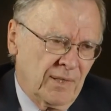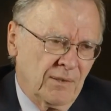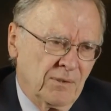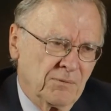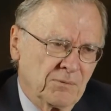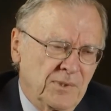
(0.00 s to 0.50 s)
a
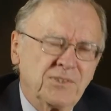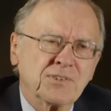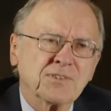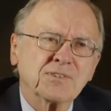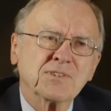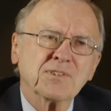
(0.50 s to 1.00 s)

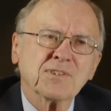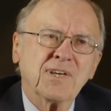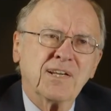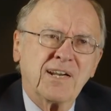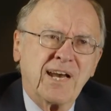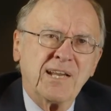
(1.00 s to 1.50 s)
researcher
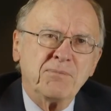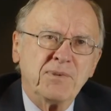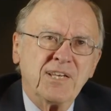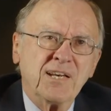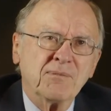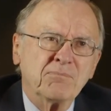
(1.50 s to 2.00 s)
at
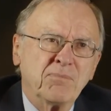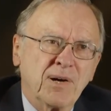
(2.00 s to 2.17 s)
IBM